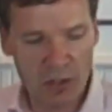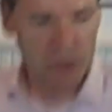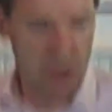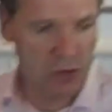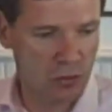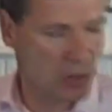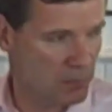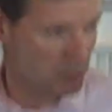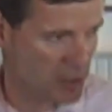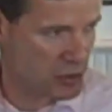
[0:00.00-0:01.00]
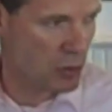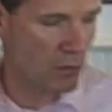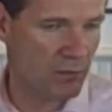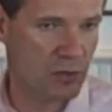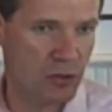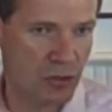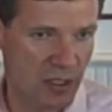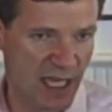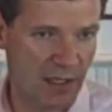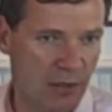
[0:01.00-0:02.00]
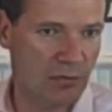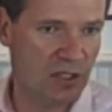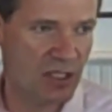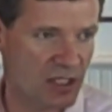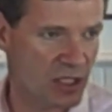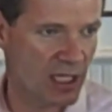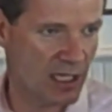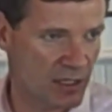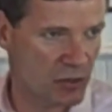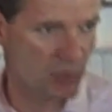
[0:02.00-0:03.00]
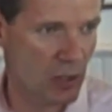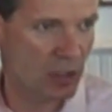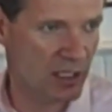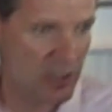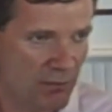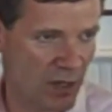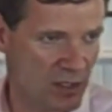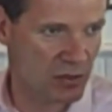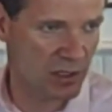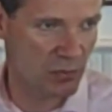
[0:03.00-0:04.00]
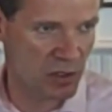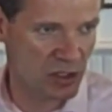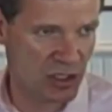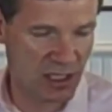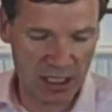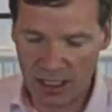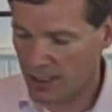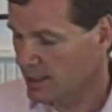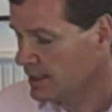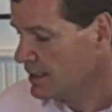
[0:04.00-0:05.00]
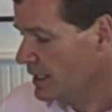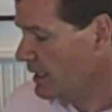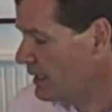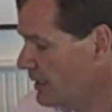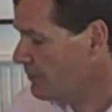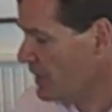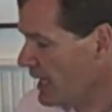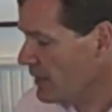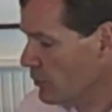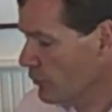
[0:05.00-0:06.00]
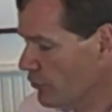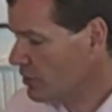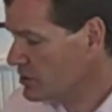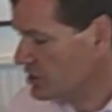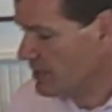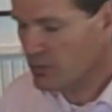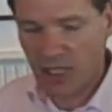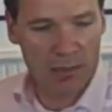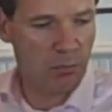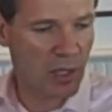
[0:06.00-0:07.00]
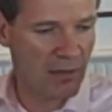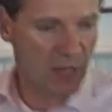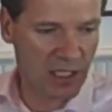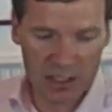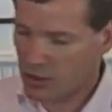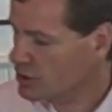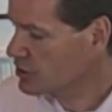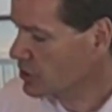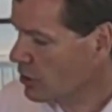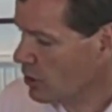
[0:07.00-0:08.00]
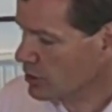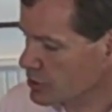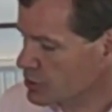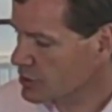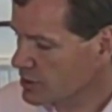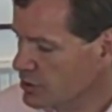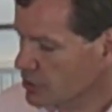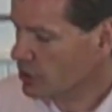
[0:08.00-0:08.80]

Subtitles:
We're going to do a press conference together with Cessna later on at the factory in Wichita. And also at the same time private air. These are the colors